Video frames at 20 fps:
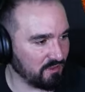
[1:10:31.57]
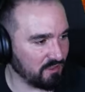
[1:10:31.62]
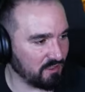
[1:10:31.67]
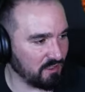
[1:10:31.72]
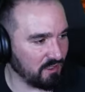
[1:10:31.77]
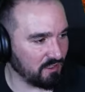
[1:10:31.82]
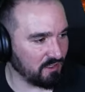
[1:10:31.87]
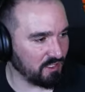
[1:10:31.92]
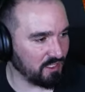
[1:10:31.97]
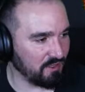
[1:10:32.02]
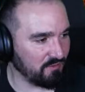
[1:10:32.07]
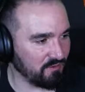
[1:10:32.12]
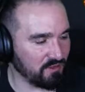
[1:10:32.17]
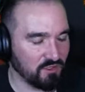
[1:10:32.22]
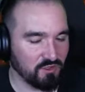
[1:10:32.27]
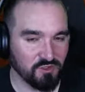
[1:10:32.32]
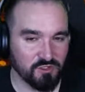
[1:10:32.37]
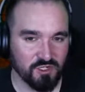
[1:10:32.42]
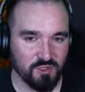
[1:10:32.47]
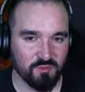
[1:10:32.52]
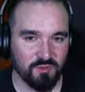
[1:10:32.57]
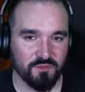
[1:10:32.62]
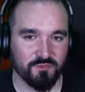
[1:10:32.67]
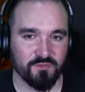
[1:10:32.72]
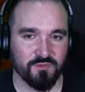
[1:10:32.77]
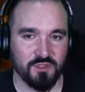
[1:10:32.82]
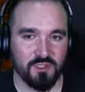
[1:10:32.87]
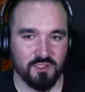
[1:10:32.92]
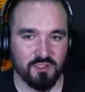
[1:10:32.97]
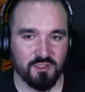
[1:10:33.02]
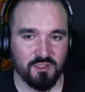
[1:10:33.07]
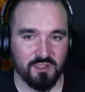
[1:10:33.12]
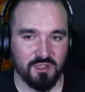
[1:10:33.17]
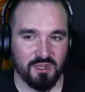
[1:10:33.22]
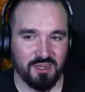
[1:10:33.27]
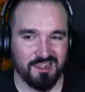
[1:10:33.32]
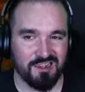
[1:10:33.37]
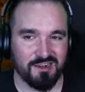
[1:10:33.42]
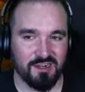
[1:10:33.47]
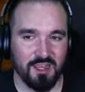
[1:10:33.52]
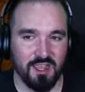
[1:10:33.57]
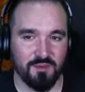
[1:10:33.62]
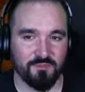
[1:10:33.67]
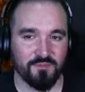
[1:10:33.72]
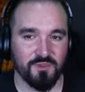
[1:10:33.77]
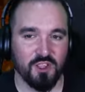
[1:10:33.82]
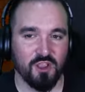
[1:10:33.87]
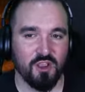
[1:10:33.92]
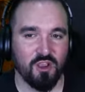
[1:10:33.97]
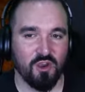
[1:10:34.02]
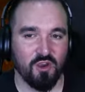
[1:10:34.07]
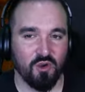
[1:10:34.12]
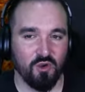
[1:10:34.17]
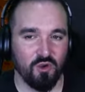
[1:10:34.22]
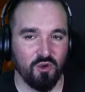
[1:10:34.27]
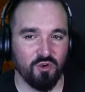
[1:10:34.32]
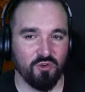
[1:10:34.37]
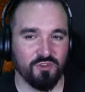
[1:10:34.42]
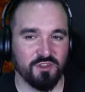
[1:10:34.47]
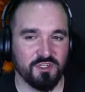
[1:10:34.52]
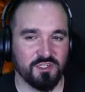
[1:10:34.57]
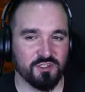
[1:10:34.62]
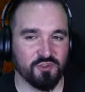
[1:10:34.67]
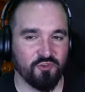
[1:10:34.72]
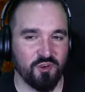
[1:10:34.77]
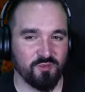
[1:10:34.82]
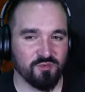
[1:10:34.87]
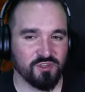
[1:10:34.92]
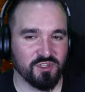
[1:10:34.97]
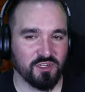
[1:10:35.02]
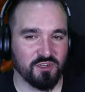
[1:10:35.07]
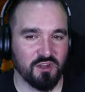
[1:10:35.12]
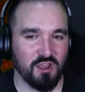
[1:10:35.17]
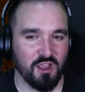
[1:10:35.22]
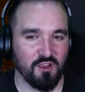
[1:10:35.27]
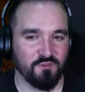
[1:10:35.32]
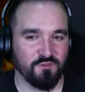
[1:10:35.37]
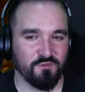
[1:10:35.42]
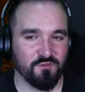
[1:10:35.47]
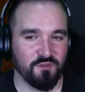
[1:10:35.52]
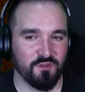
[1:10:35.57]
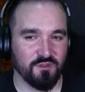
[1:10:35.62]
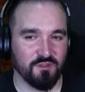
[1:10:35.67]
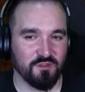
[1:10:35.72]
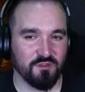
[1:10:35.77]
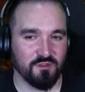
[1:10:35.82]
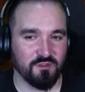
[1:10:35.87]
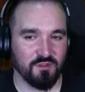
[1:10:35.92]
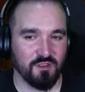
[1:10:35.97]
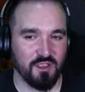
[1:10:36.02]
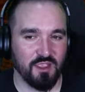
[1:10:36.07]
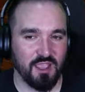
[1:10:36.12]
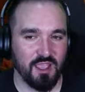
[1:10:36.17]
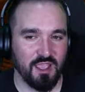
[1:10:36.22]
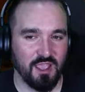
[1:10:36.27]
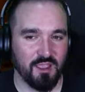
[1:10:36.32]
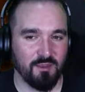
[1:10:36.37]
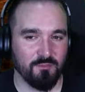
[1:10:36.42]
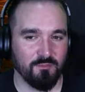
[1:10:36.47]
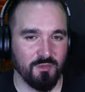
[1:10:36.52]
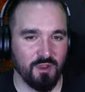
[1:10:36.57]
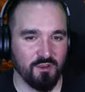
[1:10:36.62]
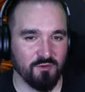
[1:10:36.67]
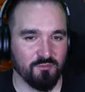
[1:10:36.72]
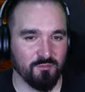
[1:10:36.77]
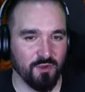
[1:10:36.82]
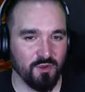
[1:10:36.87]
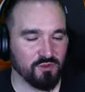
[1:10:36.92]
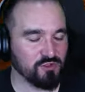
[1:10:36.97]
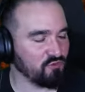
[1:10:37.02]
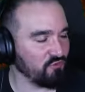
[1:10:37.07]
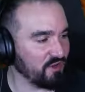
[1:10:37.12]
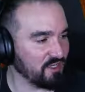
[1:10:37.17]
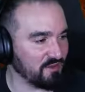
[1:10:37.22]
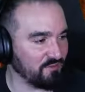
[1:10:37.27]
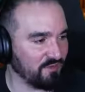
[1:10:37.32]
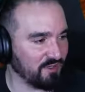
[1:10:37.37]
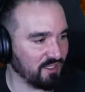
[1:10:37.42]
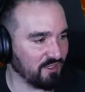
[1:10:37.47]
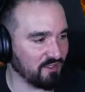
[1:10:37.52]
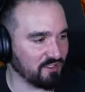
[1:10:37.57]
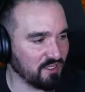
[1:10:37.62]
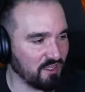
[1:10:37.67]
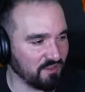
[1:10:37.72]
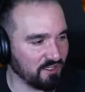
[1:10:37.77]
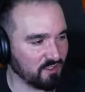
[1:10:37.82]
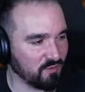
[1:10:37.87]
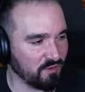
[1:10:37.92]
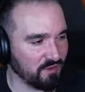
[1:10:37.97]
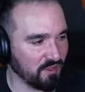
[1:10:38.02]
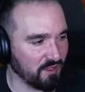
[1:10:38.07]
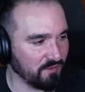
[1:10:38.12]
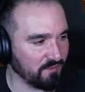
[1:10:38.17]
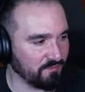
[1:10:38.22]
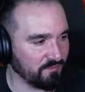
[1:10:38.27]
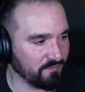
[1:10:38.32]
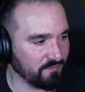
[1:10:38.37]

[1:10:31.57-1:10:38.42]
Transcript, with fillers: on here on YouTube. You click on that. Or the description of my most recent videos. Not this one, though.